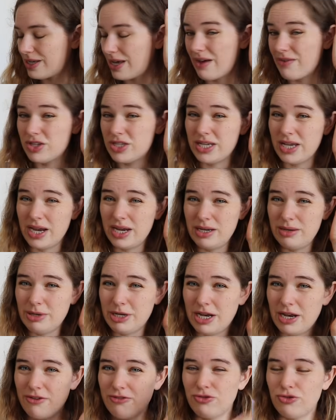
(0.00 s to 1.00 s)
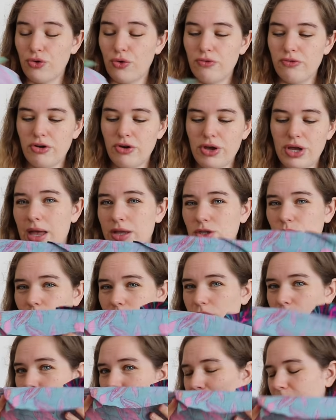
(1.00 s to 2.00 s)
I have a tiny bit left over, and
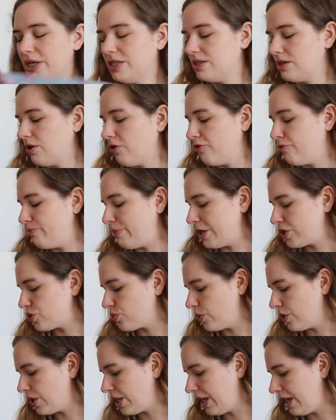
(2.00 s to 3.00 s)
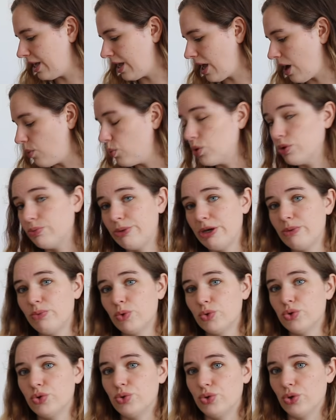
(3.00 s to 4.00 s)
with a bit of patchworking, I would be
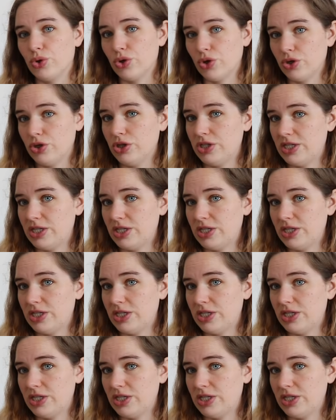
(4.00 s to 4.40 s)
able to do another